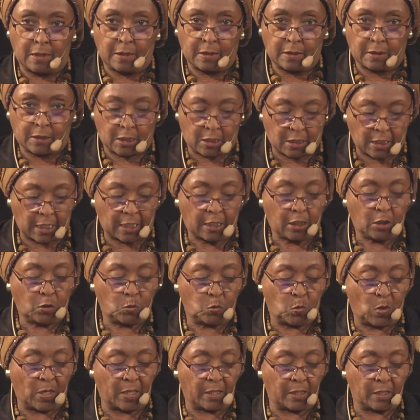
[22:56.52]
The second
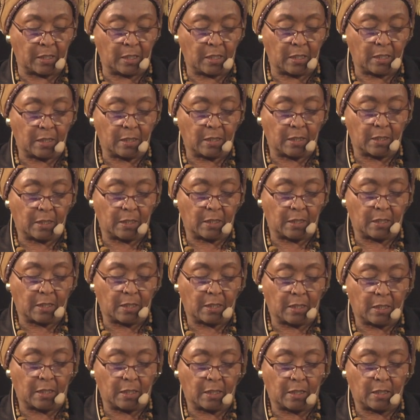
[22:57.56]
one,
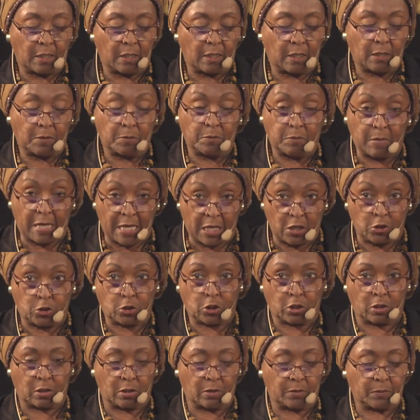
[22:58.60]

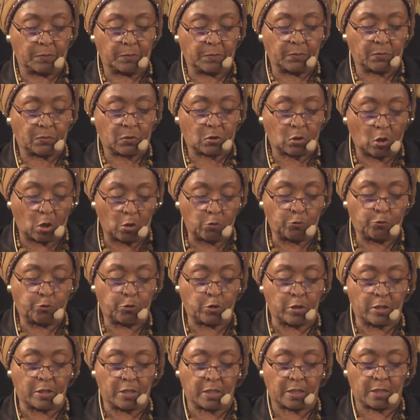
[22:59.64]
major
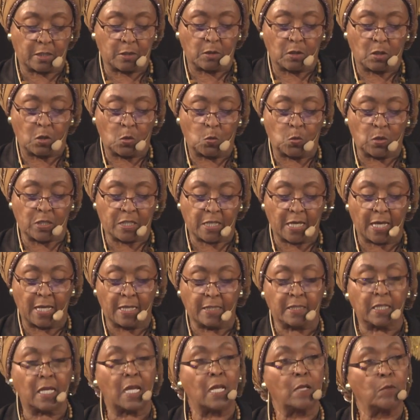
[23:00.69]
conference, was
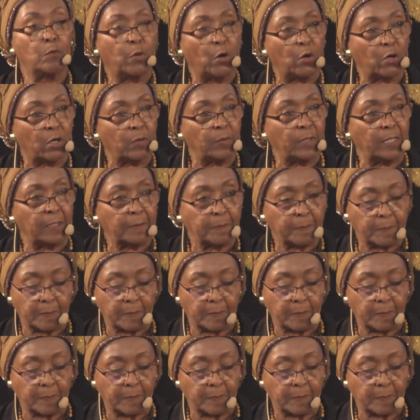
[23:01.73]
held in Borama